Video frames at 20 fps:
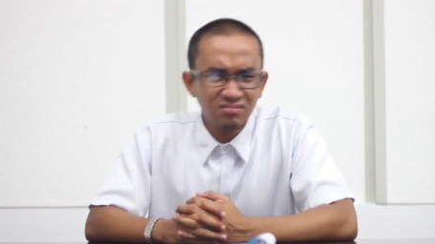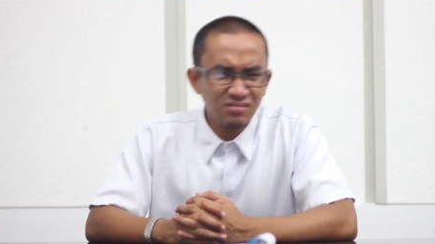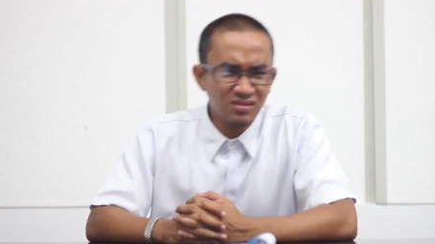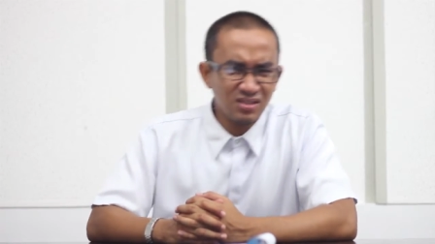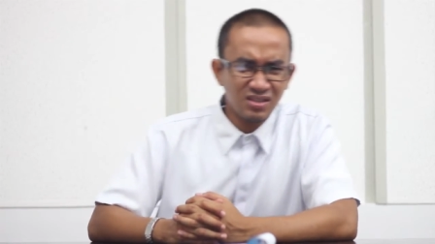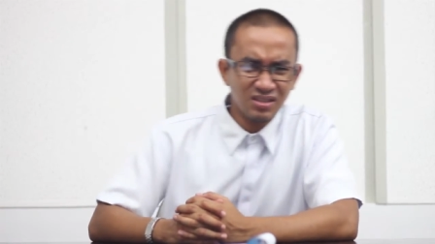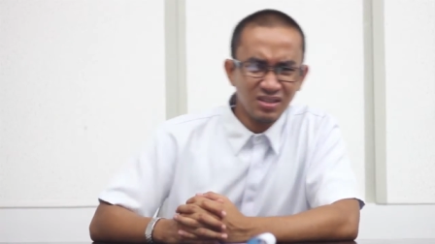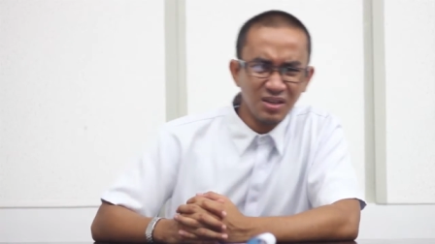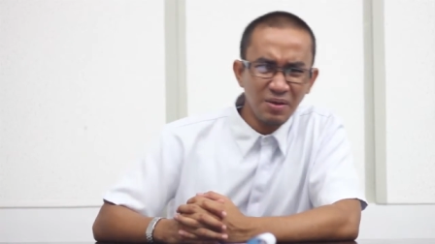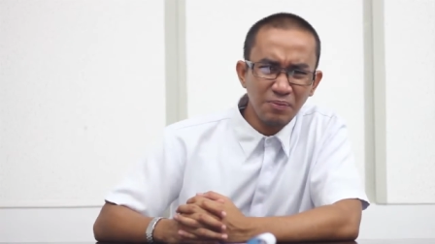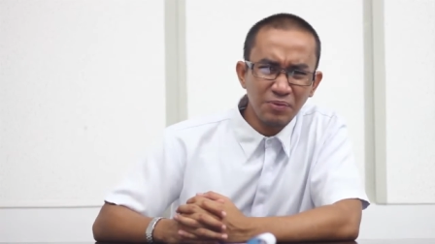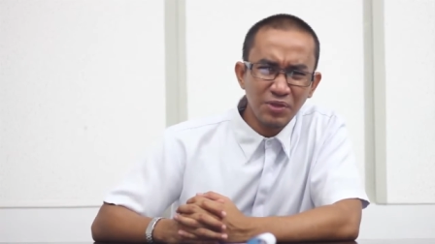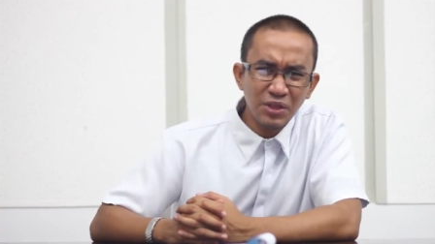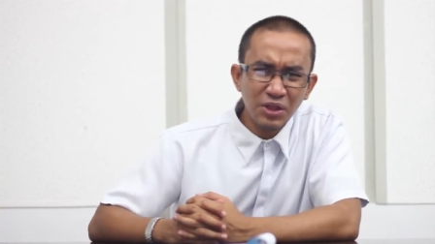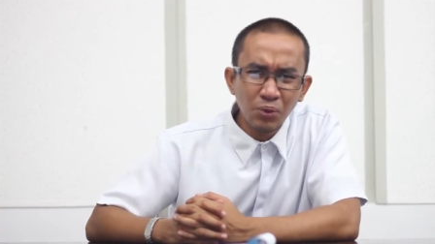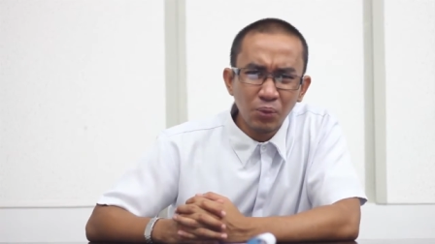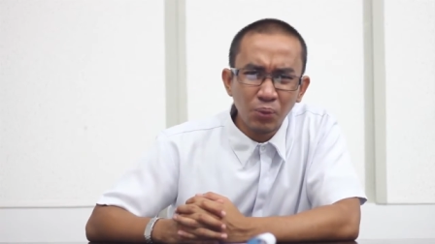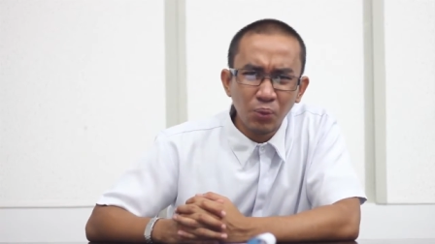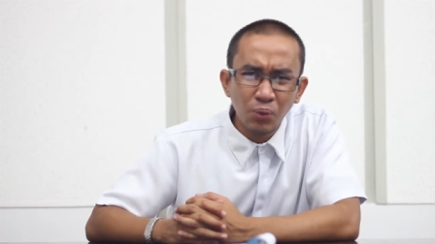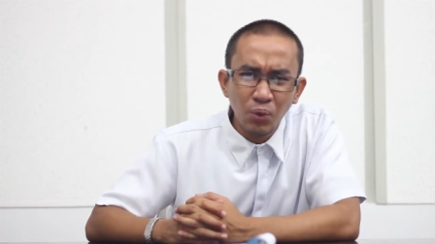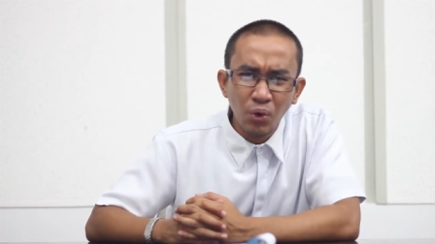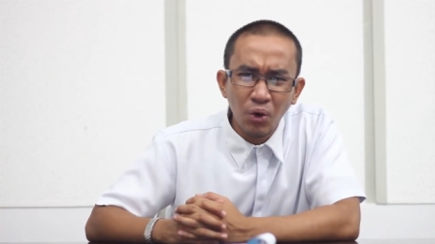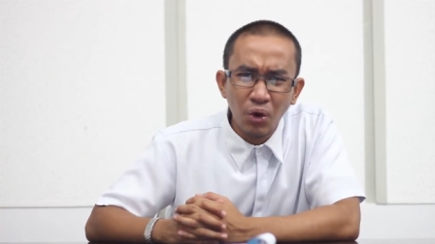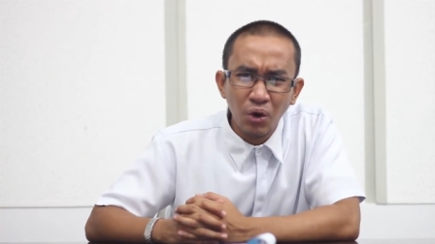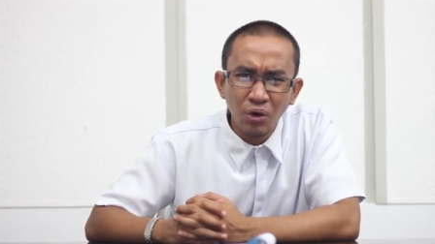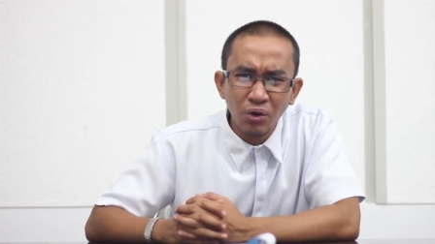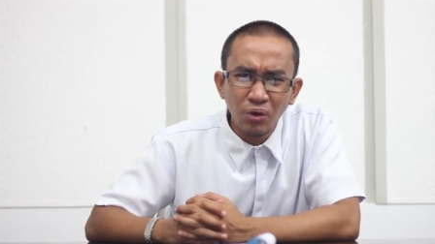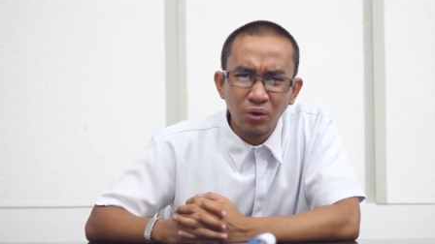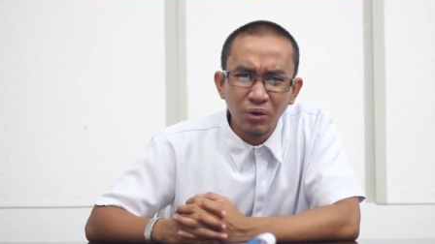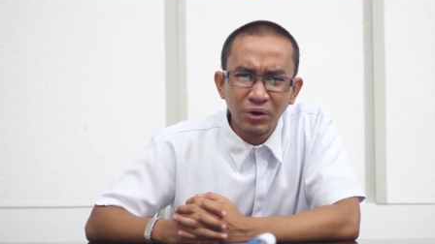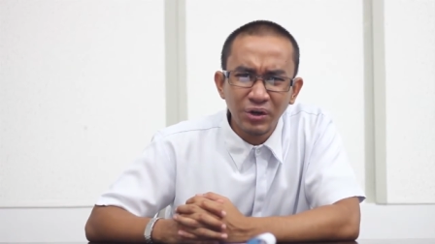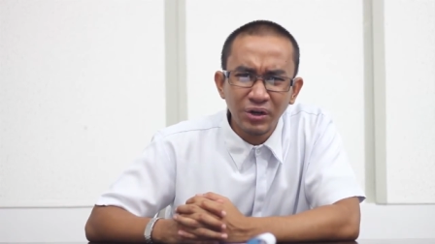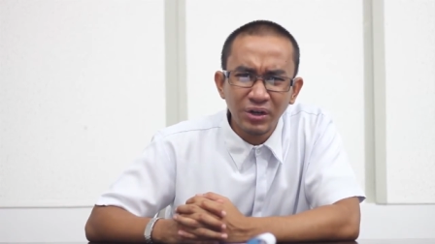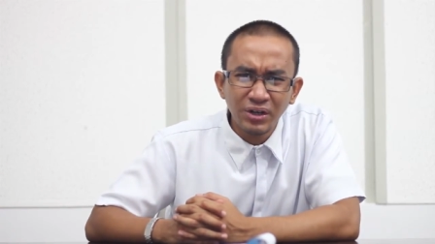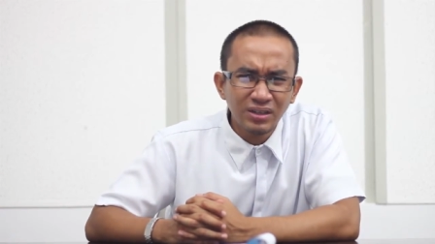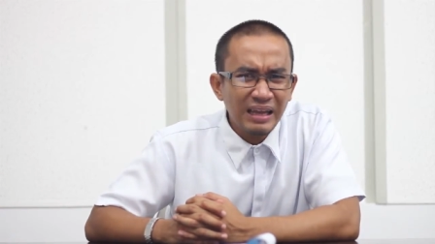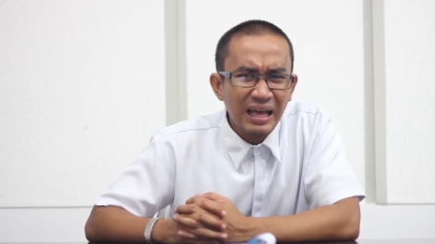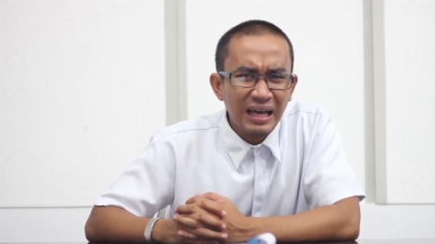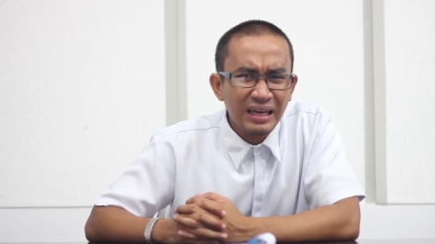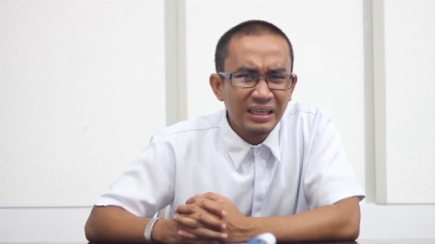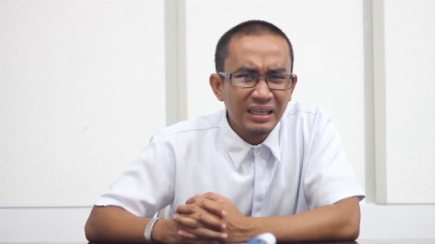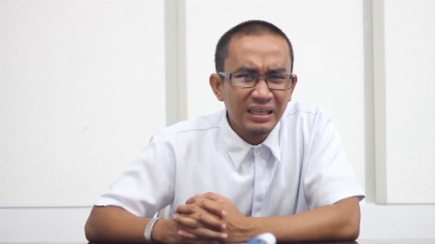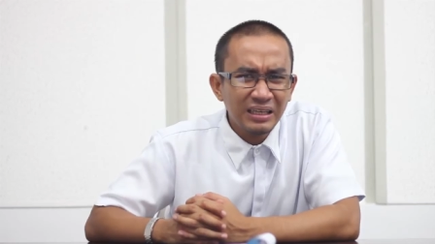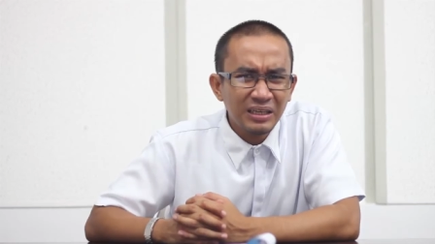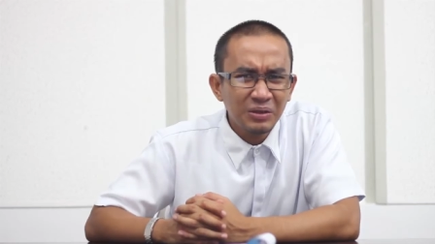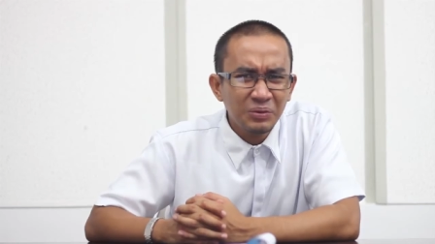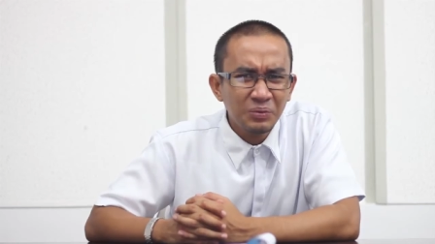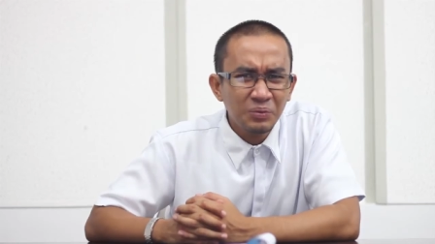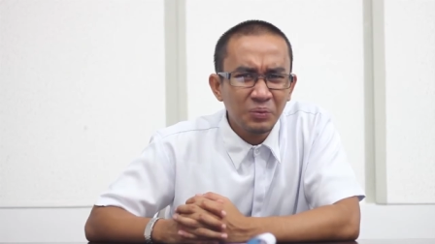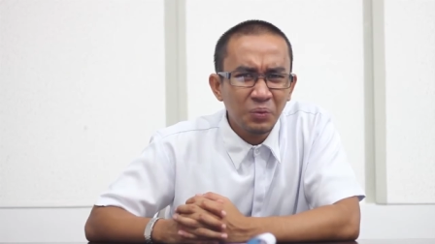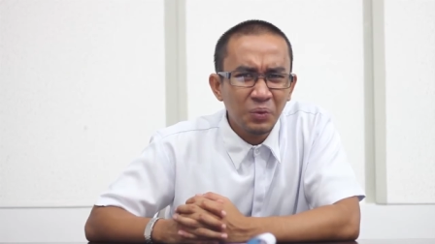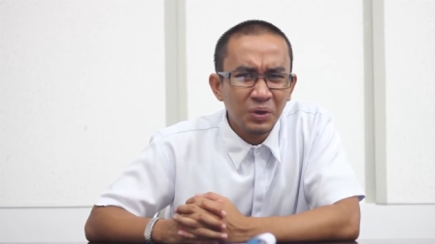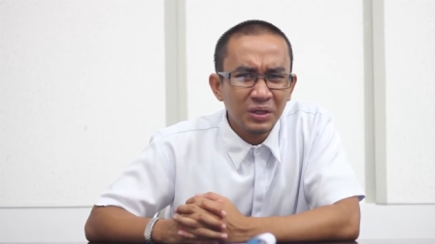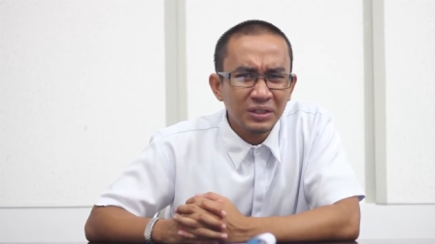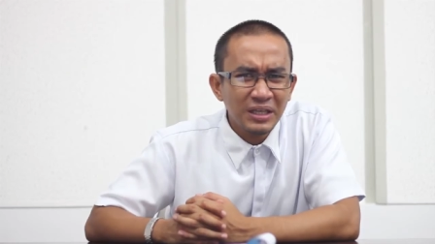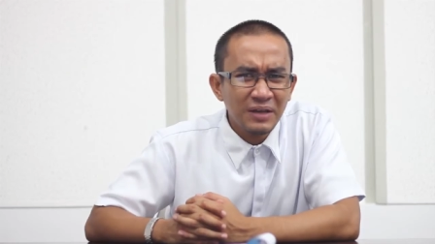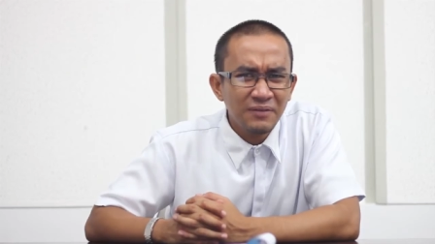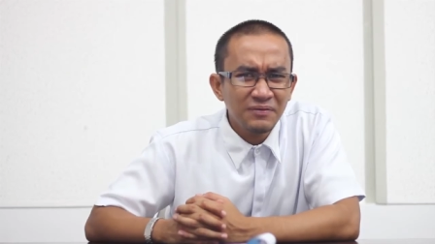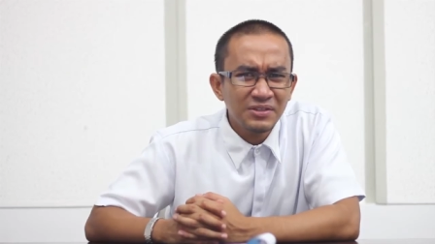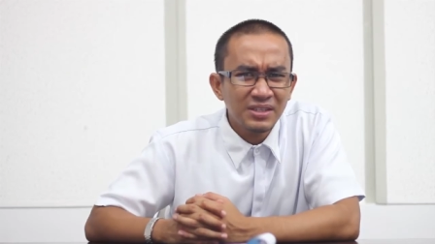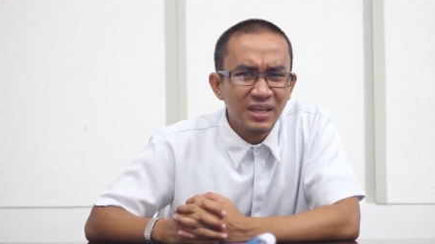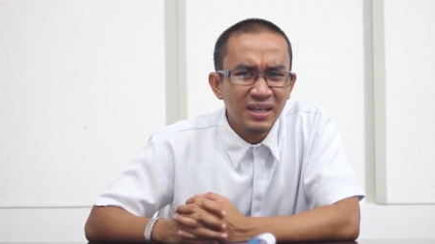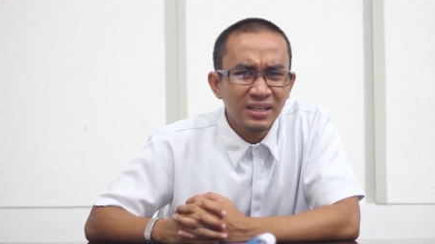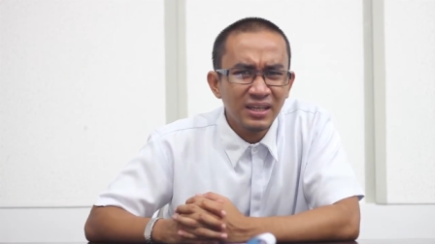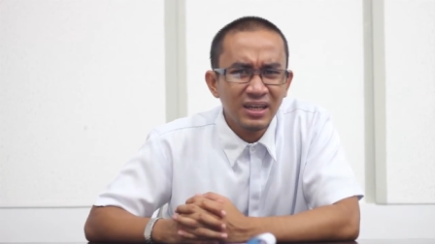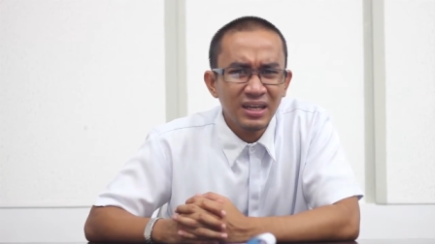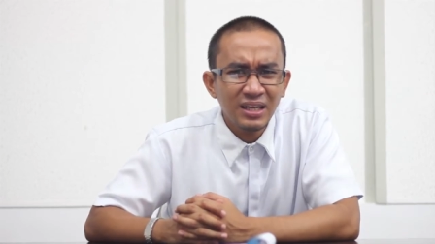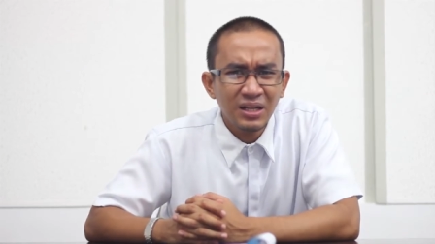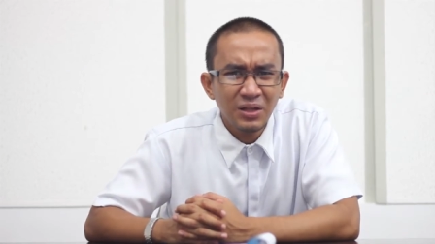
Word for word: something wrong or lacking in what I've said